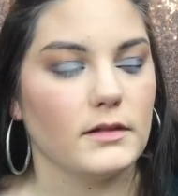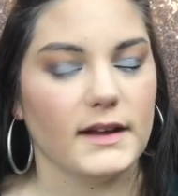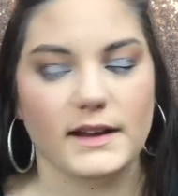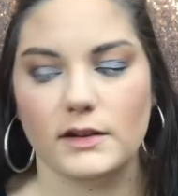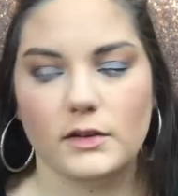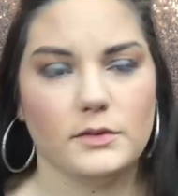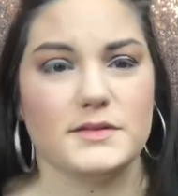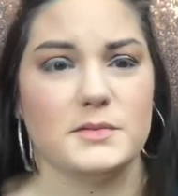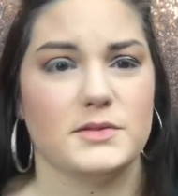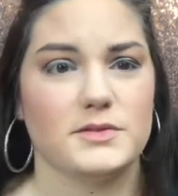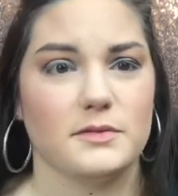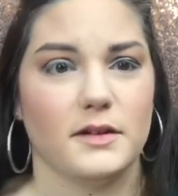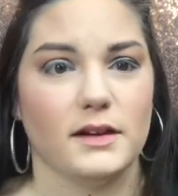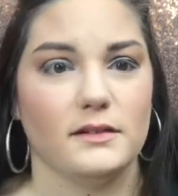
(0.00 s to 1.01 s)
I didn't know it was
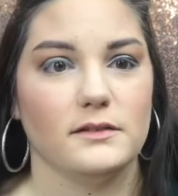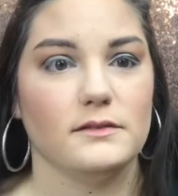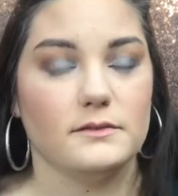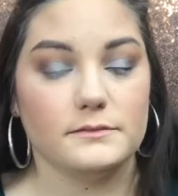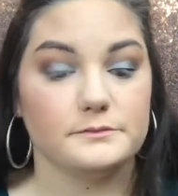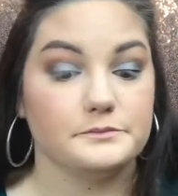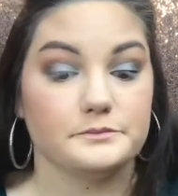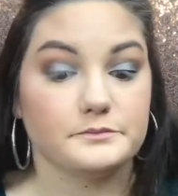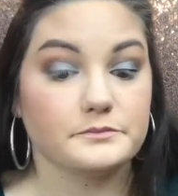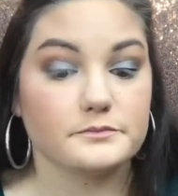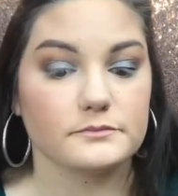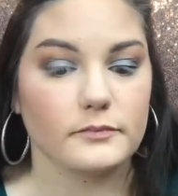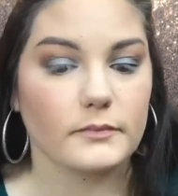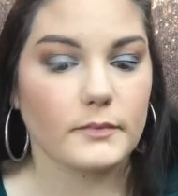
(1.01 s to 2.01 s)
supposed to rain.
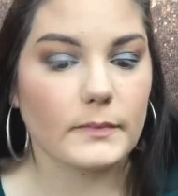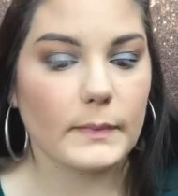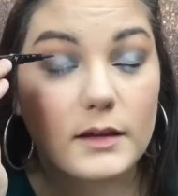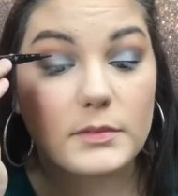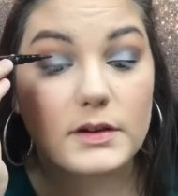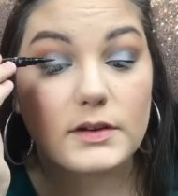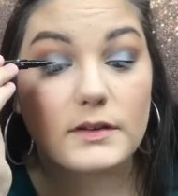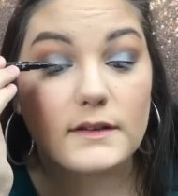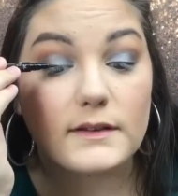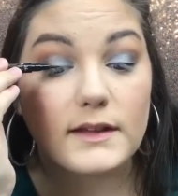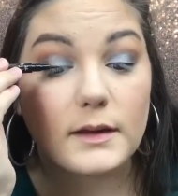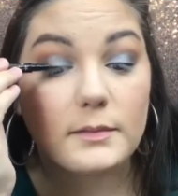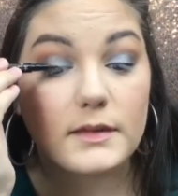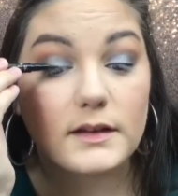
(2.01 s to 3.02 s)
I'm going to do the
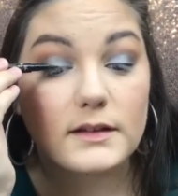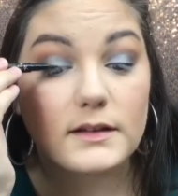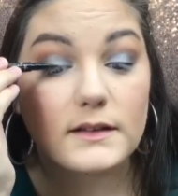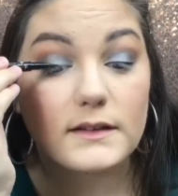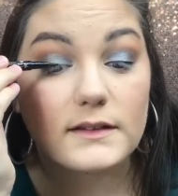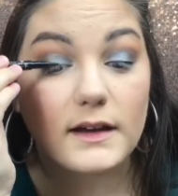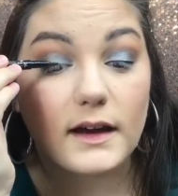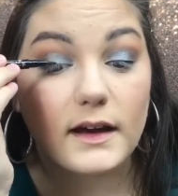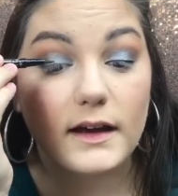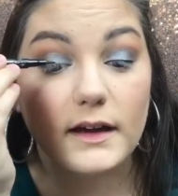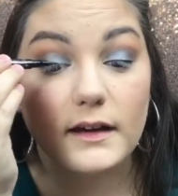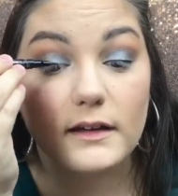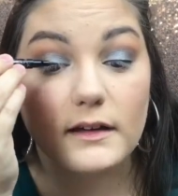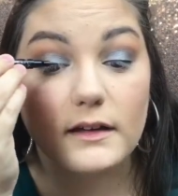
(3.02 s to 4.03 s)
same thing to this
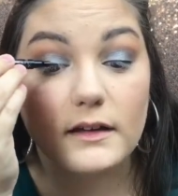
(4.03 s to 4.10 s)
eye.